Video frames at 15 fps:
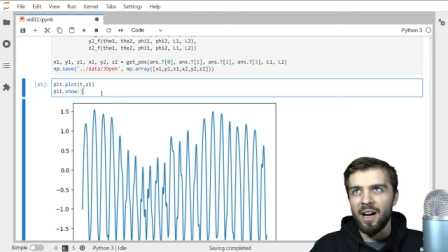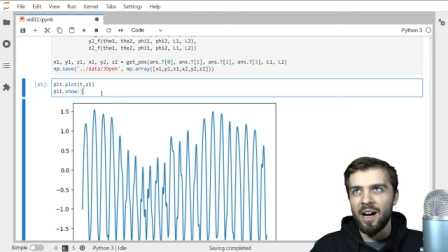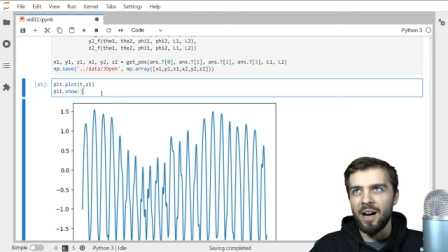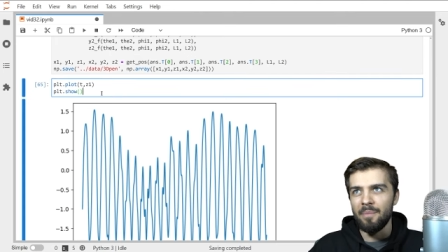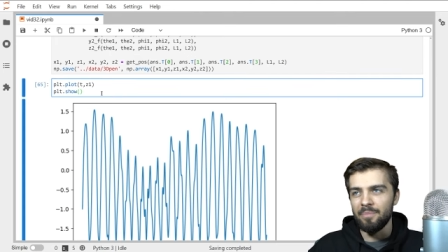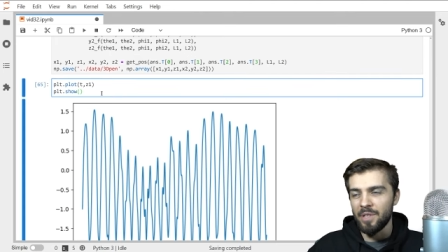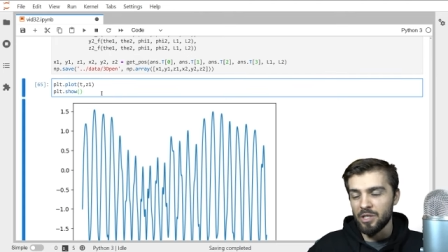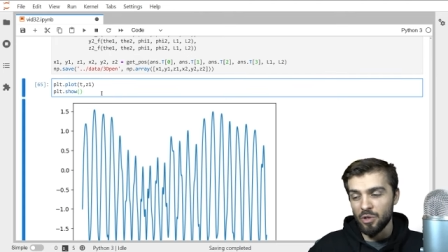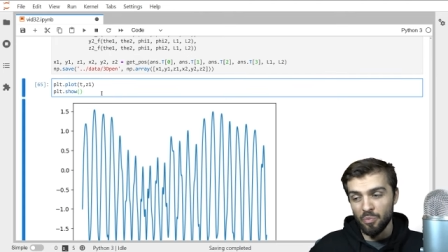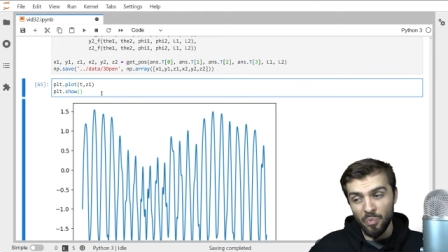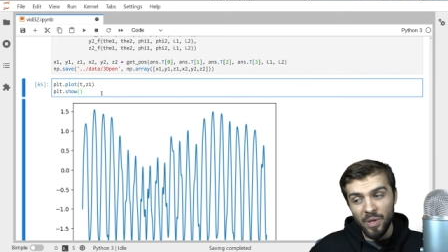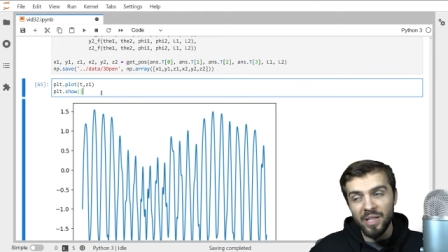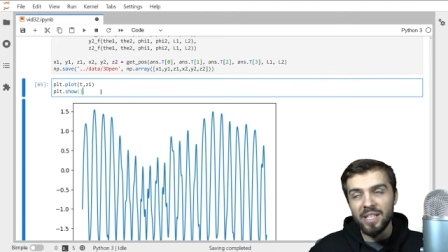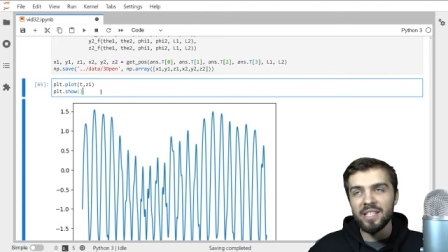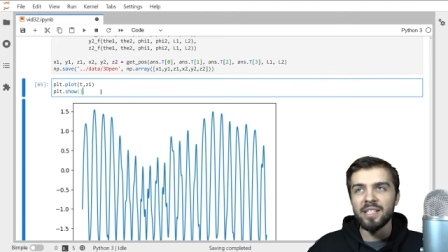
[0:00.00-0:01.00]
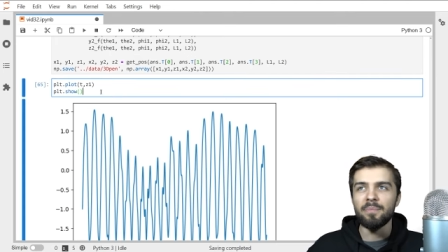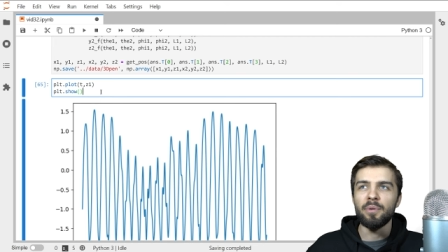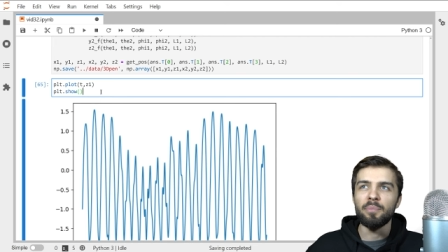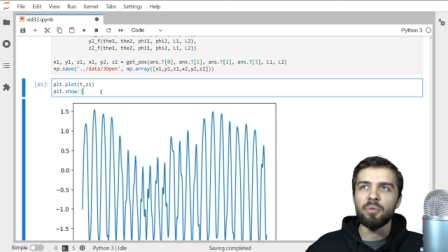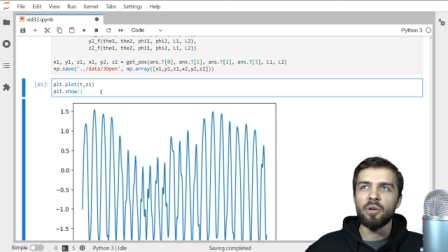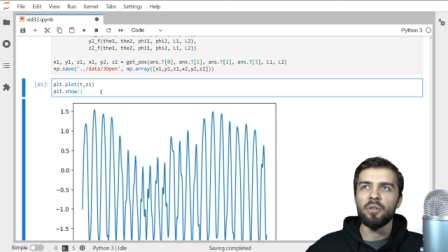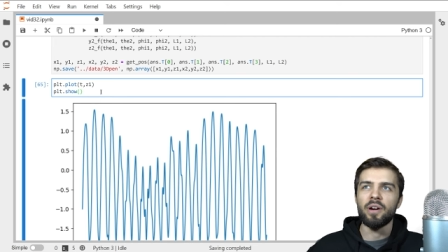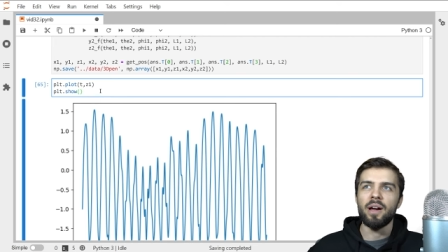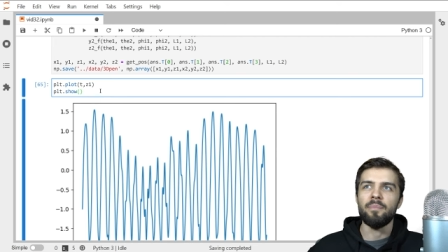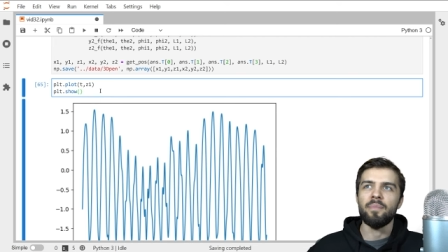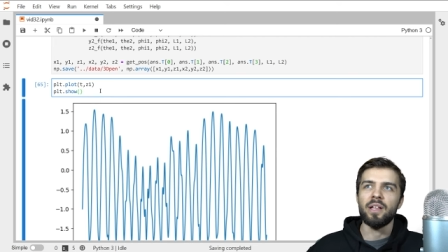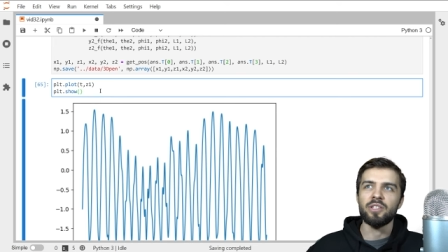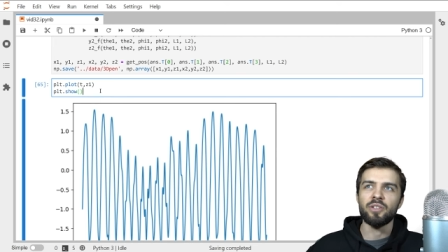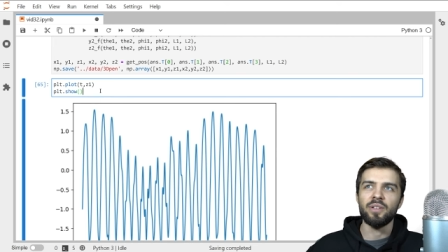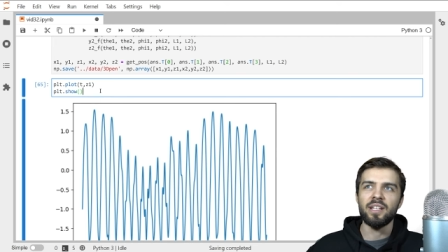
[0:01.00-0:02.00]
Um, there's a really simple
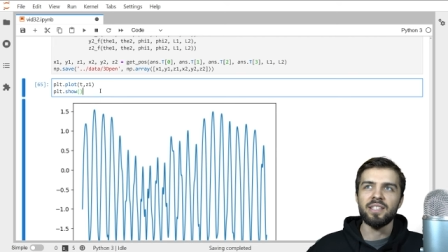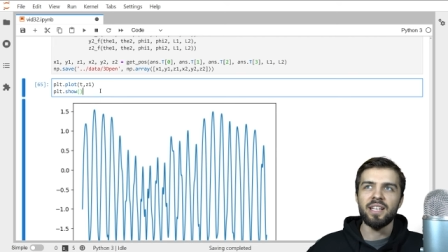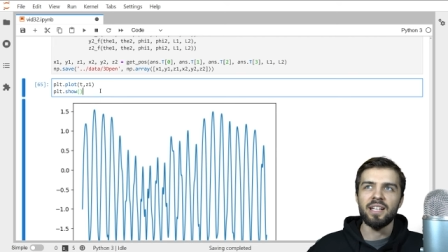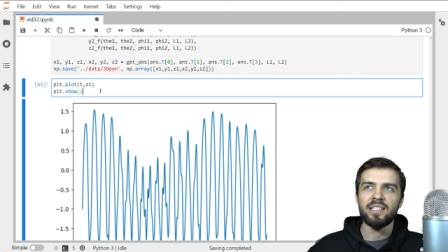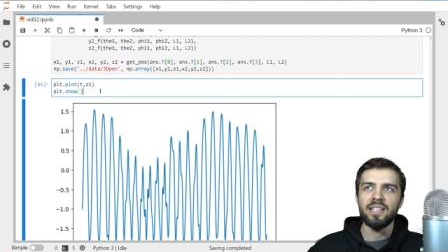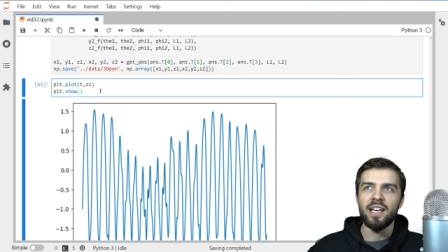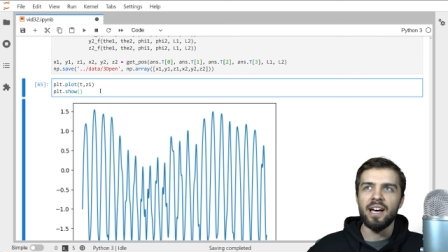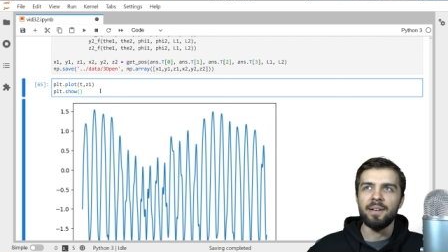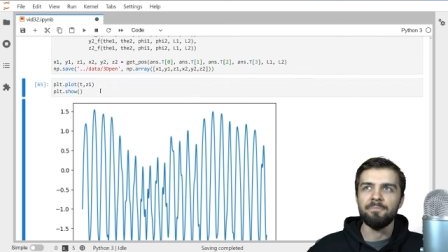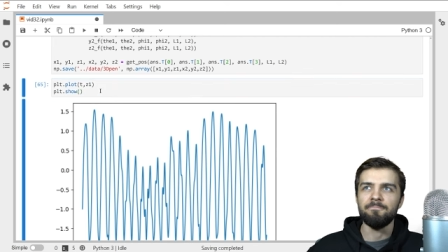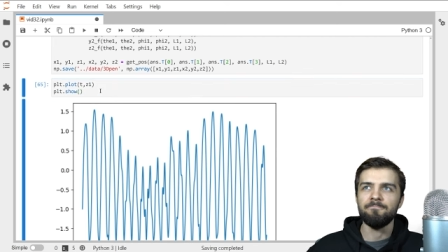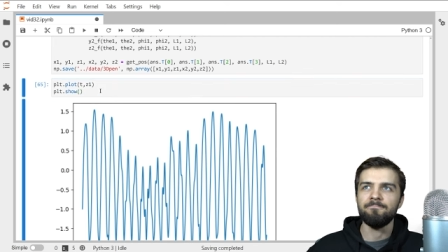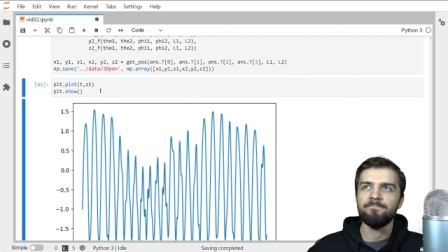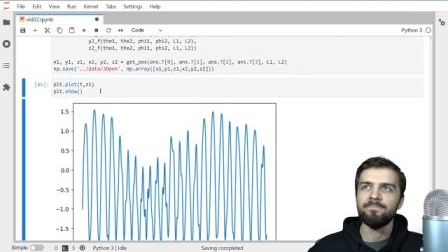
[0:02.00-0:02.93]
program, and so let's get to that.